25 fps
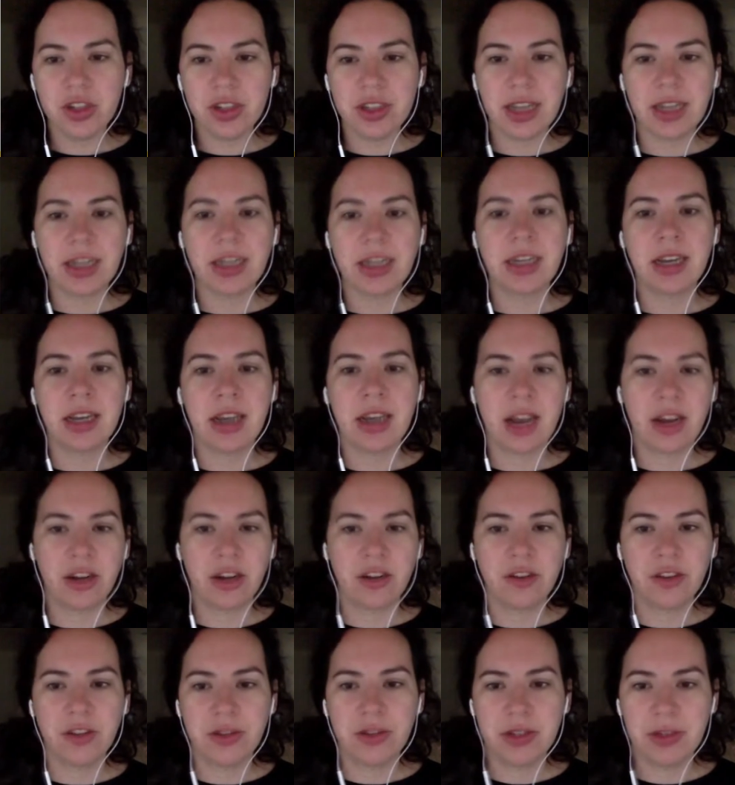She said in an
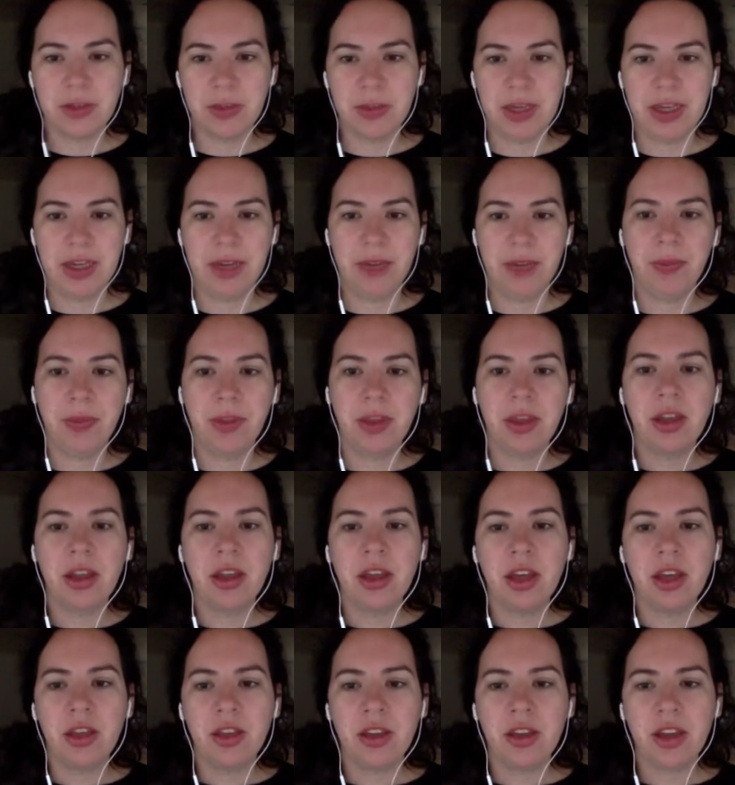interview to me,
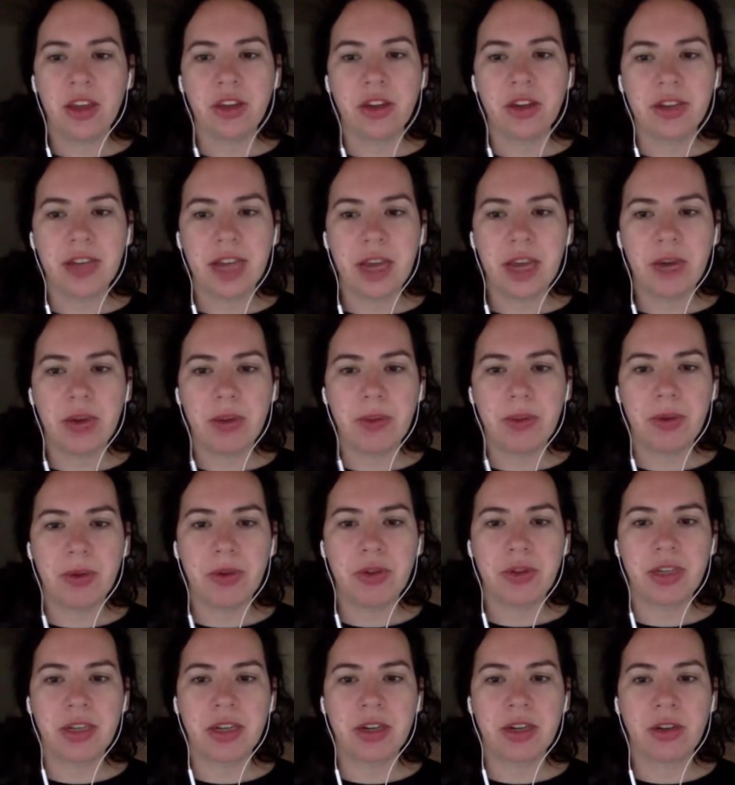"The other day we
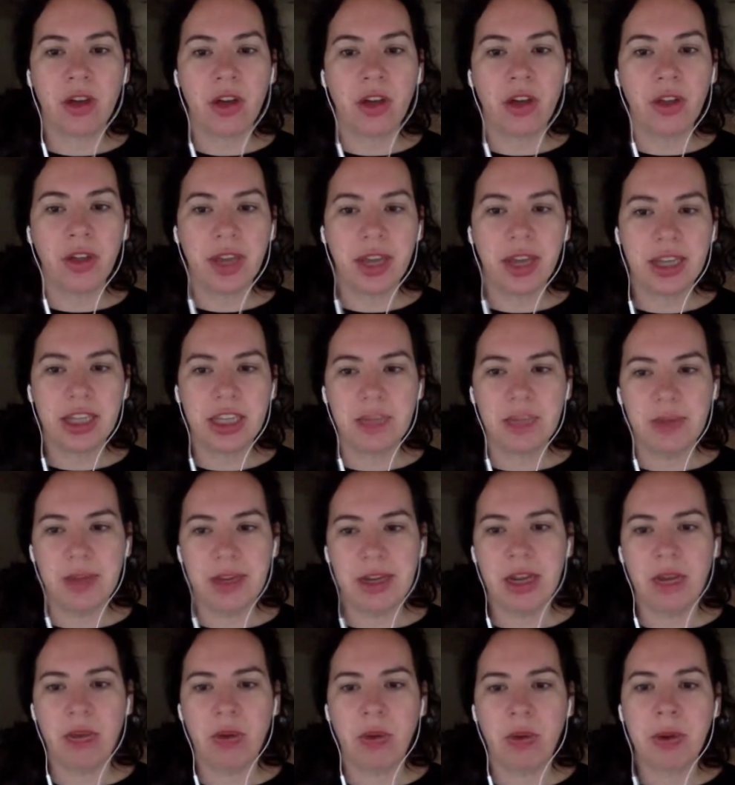posted an all-hands
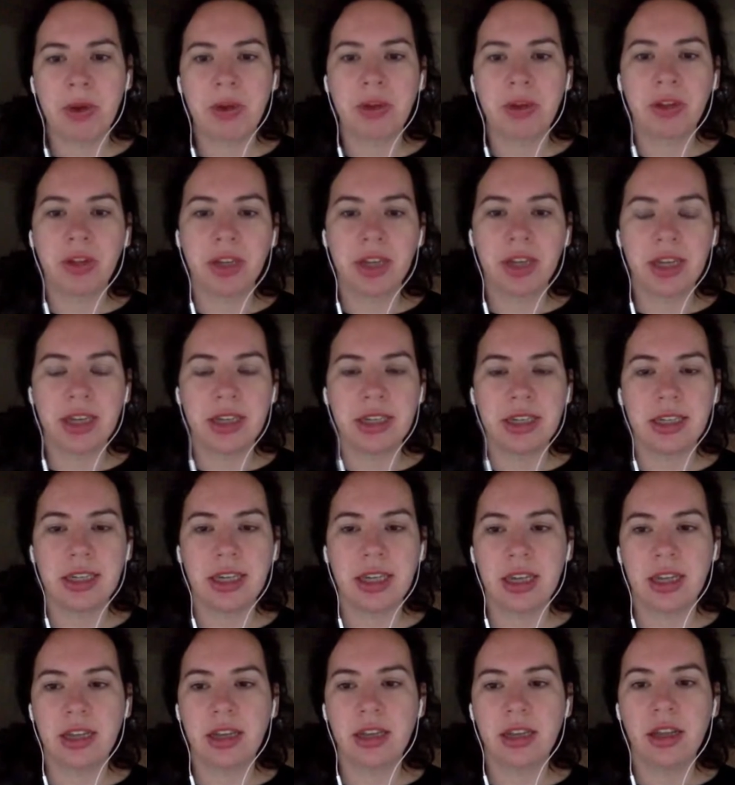meeting where we were looking to
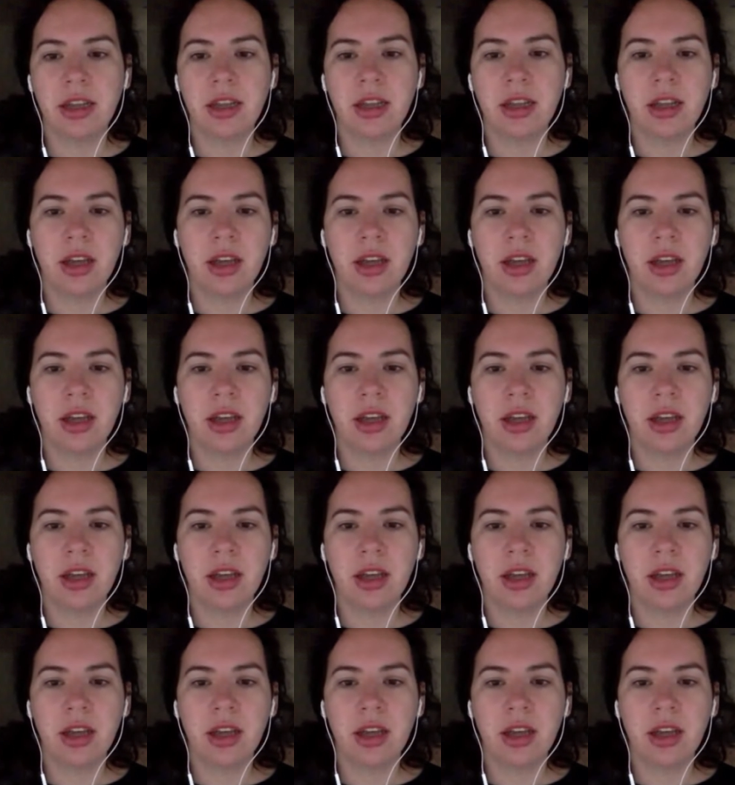get